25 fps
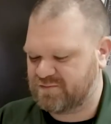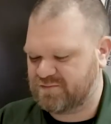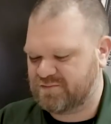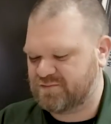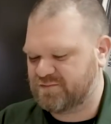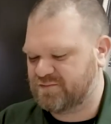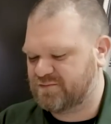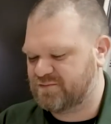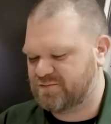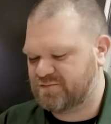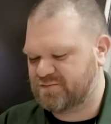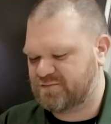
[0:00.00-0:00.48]

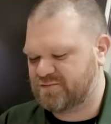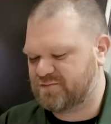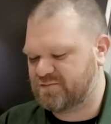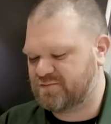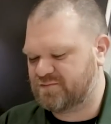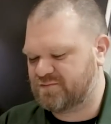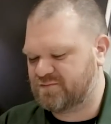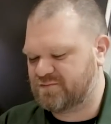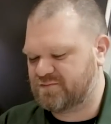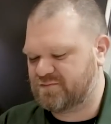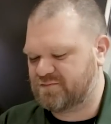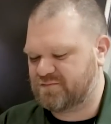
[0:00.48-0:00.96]

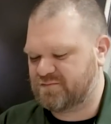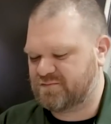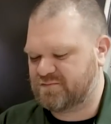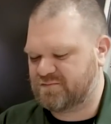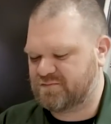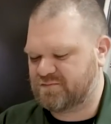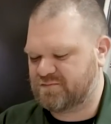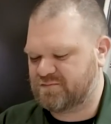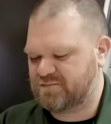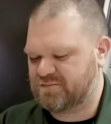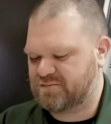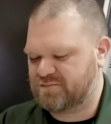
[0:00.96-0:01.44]

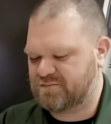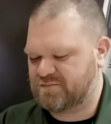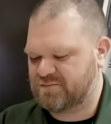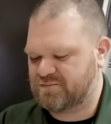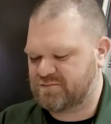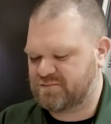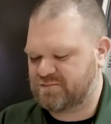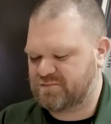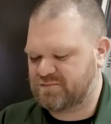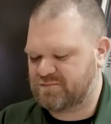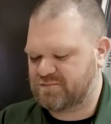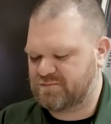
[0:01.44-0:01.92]

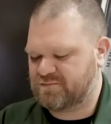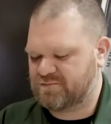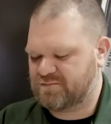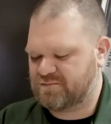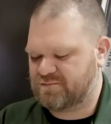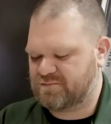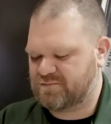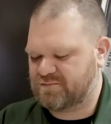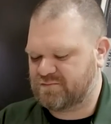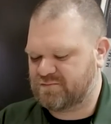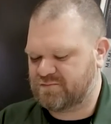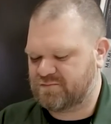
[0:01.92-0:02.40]

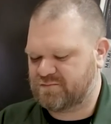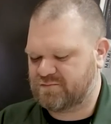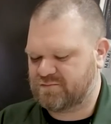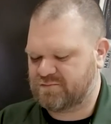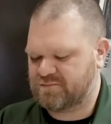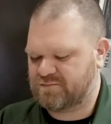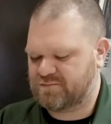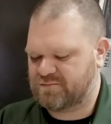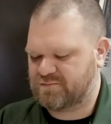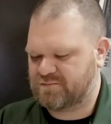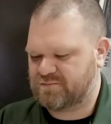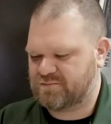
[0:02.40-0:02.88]

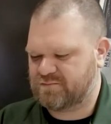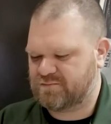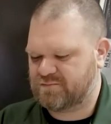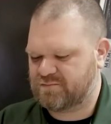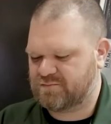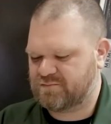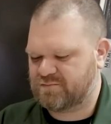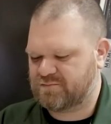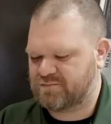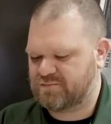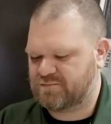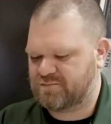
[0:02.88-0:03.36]

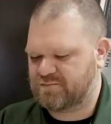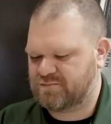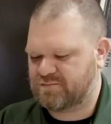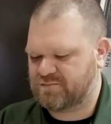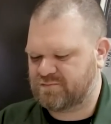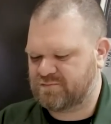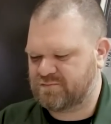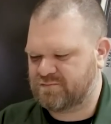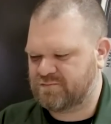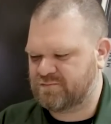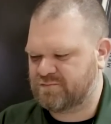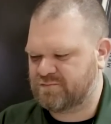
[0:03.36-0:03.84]
This person isn't speaking.